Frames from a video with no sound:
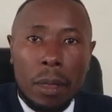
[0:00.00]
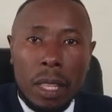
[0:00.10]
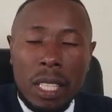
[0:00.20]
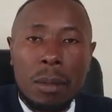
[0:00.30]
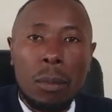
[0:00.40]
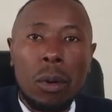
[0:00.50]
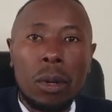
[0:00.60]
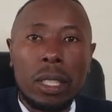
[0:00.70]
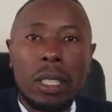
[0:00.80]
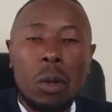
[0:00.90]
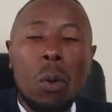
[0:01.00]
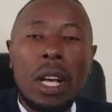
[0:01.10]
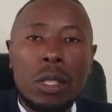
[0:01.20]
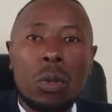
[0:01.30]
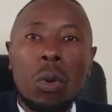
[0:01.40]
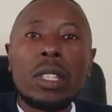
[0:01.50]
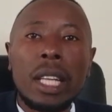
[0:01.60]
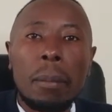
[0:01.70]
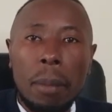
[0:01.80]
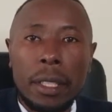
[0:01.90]
this boy was not
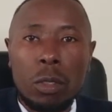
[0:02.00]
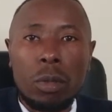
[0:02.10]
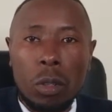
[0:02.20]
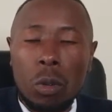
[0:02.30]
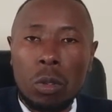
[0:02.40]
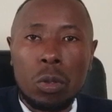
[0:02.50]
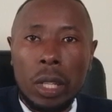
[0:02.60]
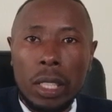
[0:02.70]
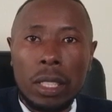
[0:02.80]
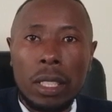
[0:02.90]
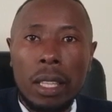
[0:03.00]
a party to the contract.